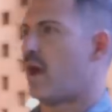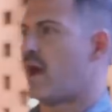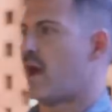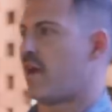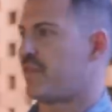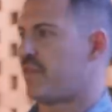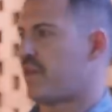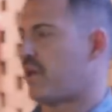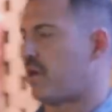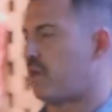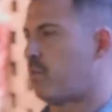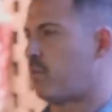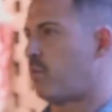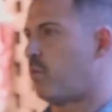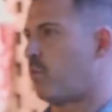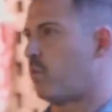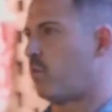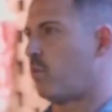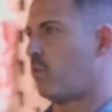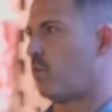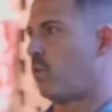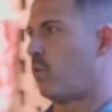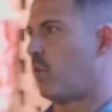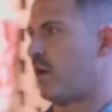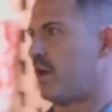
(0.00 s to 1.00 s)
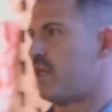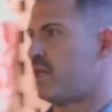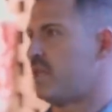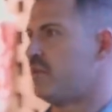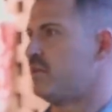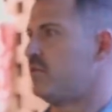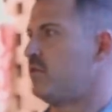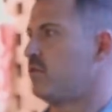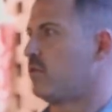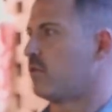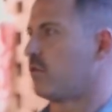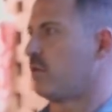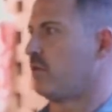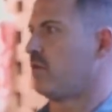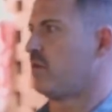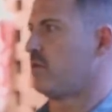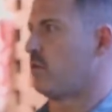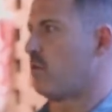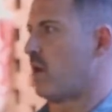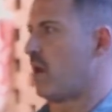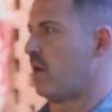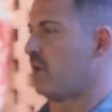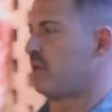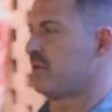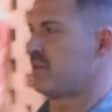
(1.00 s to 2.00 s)
I think what he's doing really
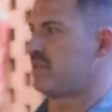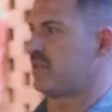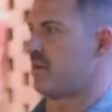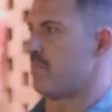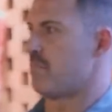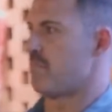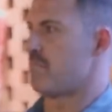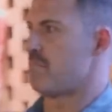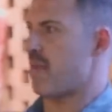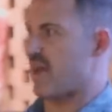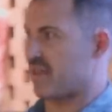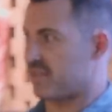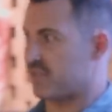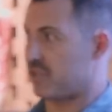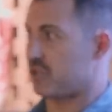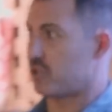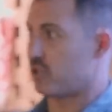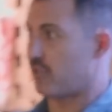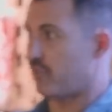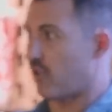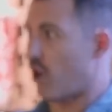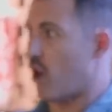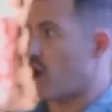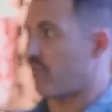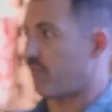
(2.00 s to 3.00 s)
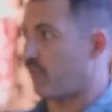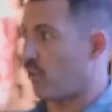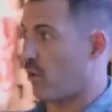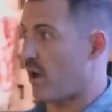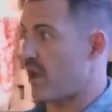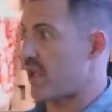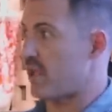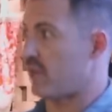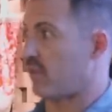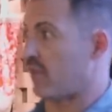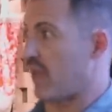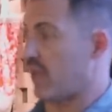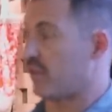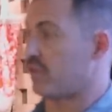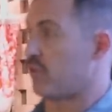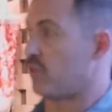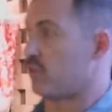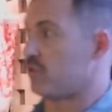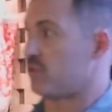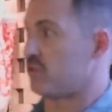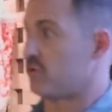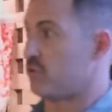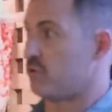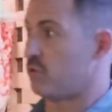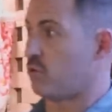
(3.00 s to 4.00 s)
well is the message of off-white. Like,
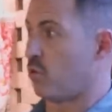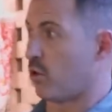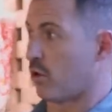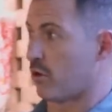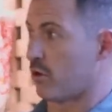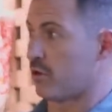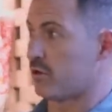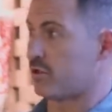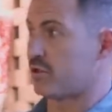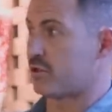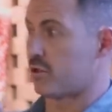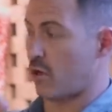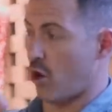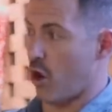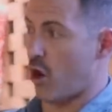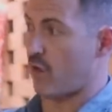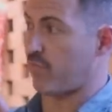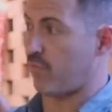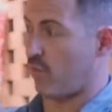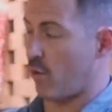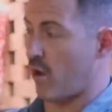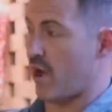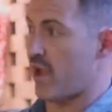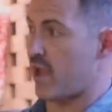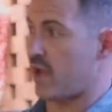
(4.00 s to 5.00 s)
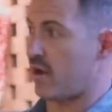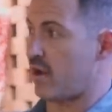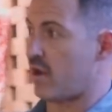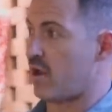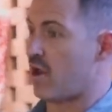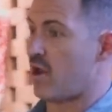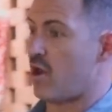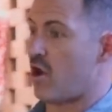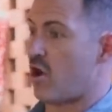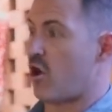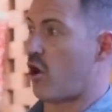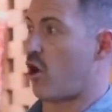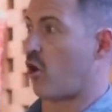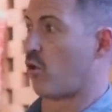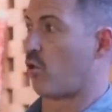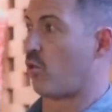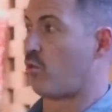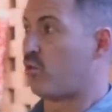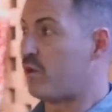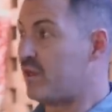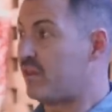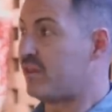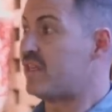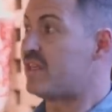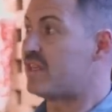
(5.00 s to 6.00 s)
those two words, off-white, are
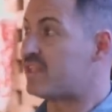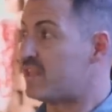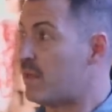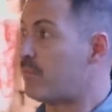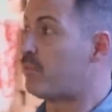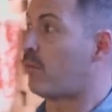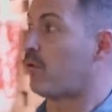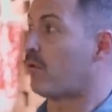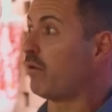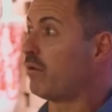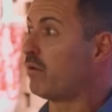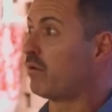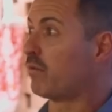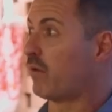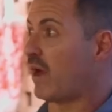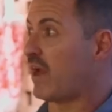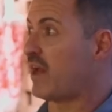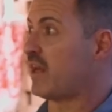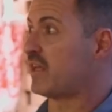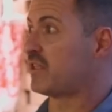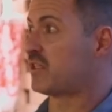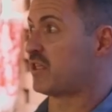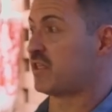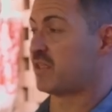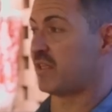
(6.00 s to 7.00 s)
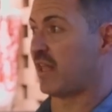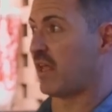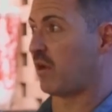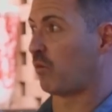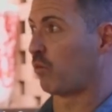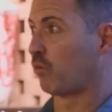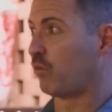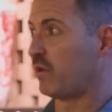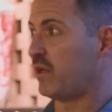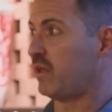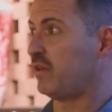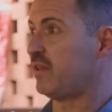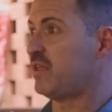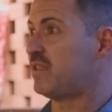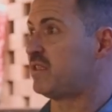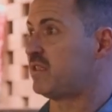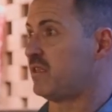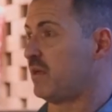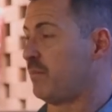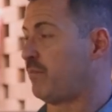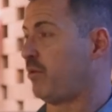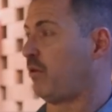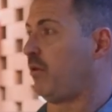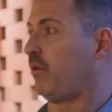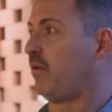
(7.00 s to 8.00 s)
really simple, right? It's just like really
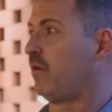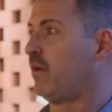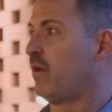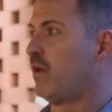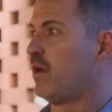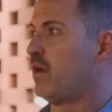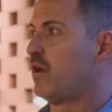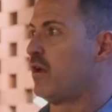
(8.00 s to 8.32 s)
simple,